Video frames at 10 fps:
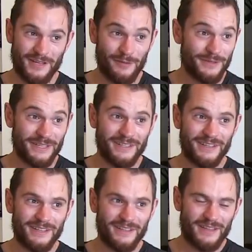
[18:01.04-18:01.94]
company
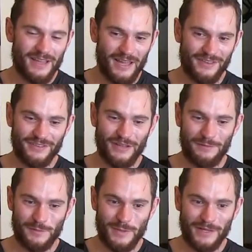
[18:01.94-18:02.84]
and you
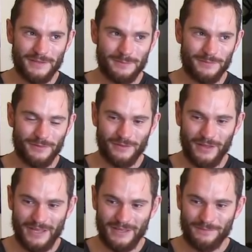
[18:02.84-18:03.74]
have to balance
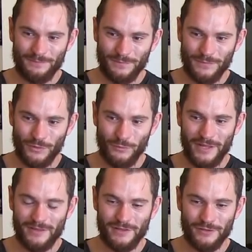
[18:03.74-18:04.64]
like the
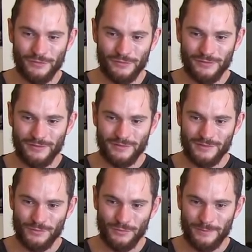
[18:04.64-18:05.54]
way that you
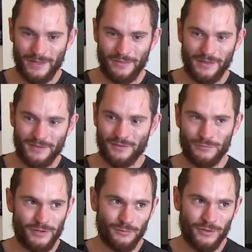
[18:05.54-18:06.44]
talk about things in the
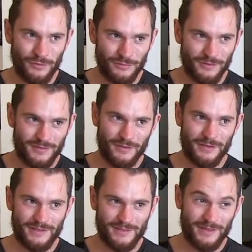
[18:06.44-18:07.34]
real world so
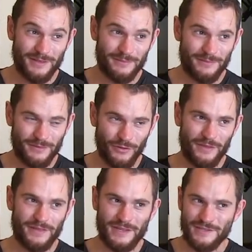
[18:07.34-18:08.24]
that it's in the not
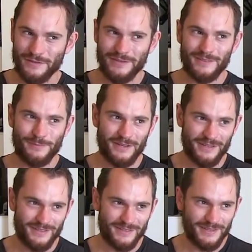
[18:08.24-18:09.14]
in the interests but
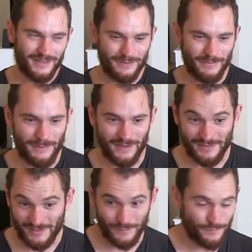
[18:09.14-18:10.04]
it yeah. maybe
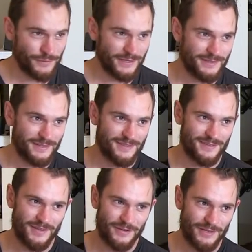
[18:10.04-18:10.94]
doesn't conflict
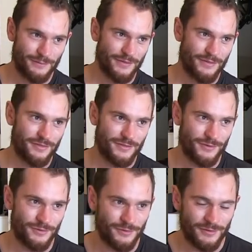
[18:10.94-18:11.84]
necessarily with
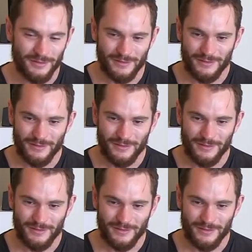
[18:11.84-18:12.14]
your